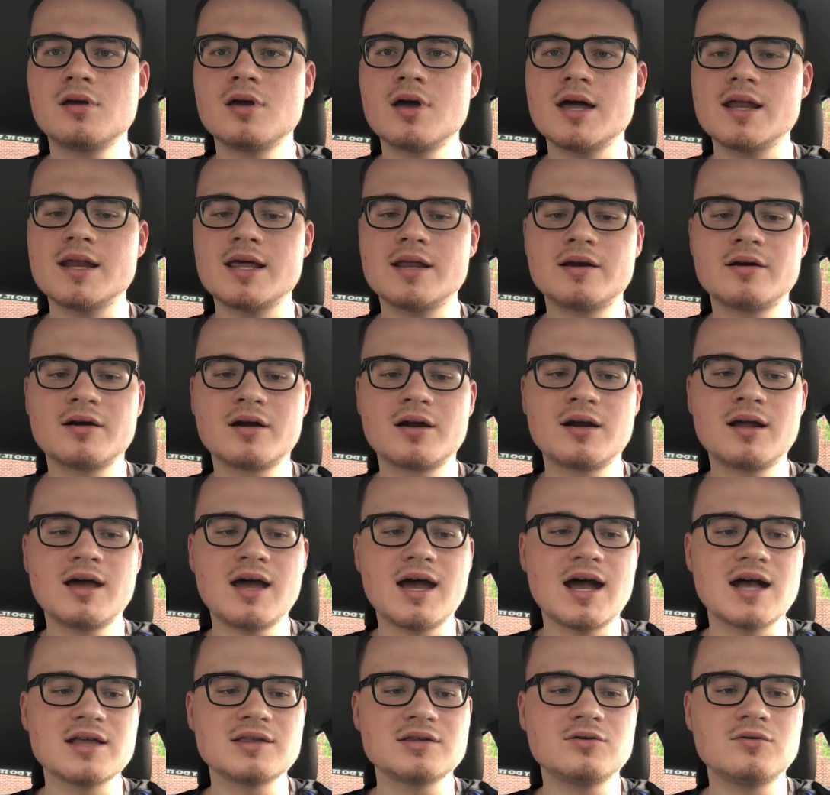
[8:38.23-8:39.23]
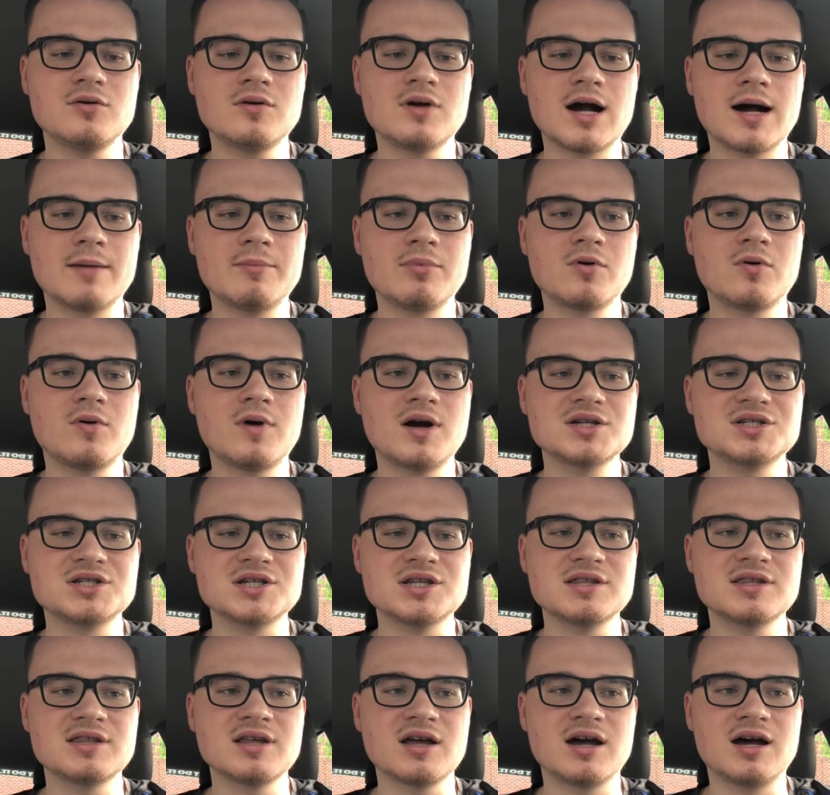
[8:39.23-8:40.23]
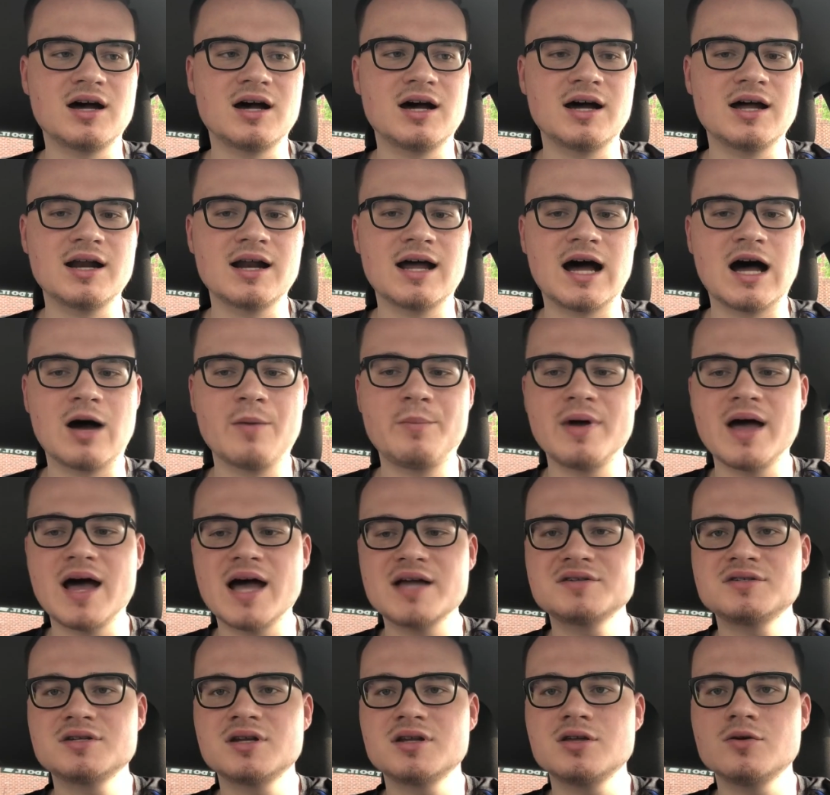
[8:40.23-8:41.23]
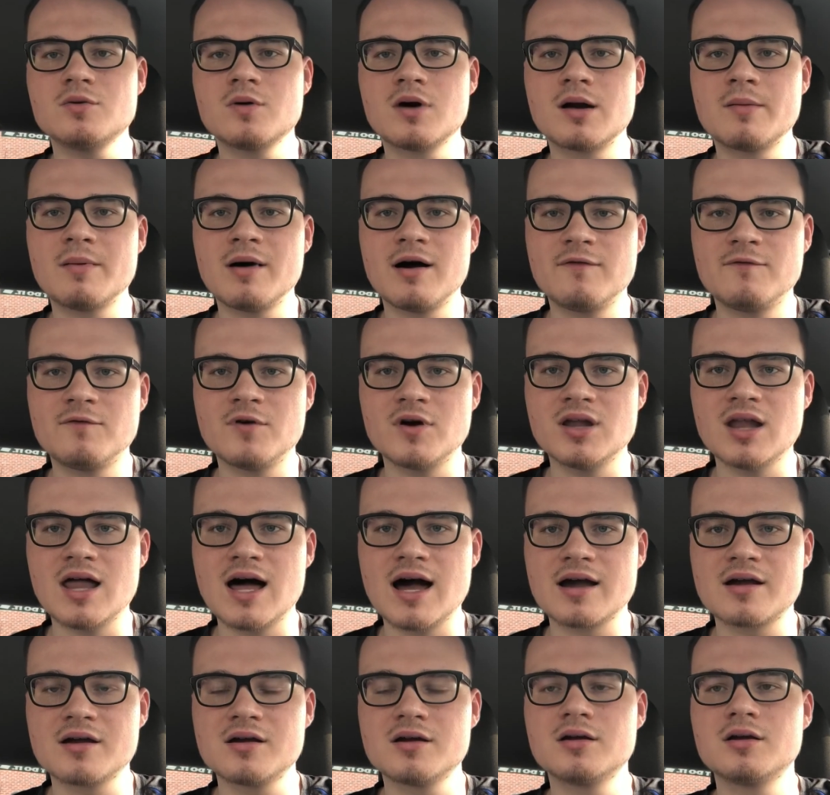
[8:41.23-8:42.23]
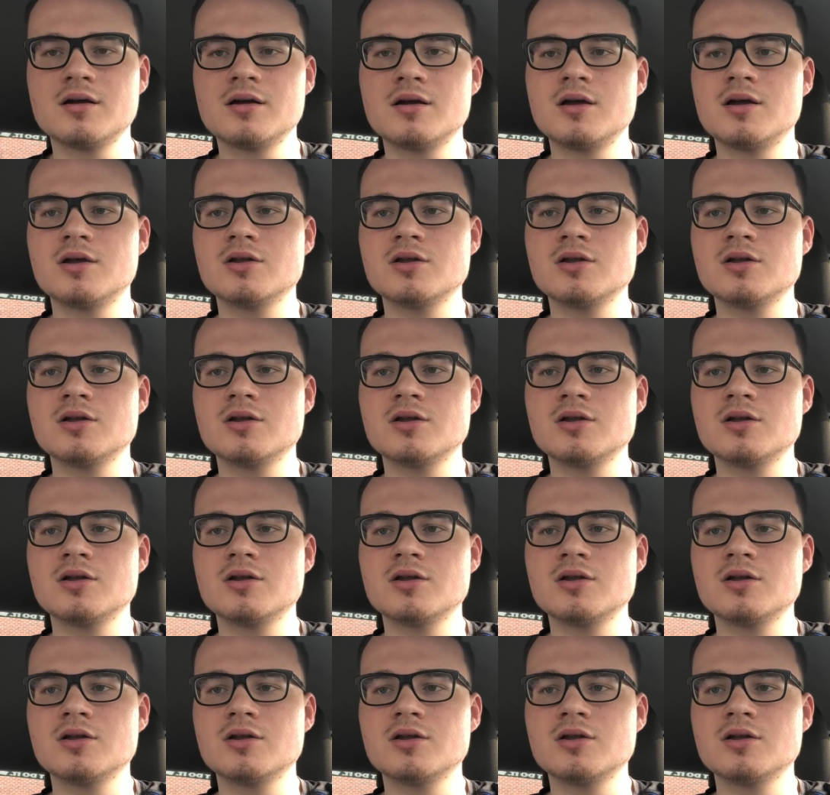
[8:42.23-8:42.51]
and then they're going to ask you a couple questions on how passionate you are about Foot Locker.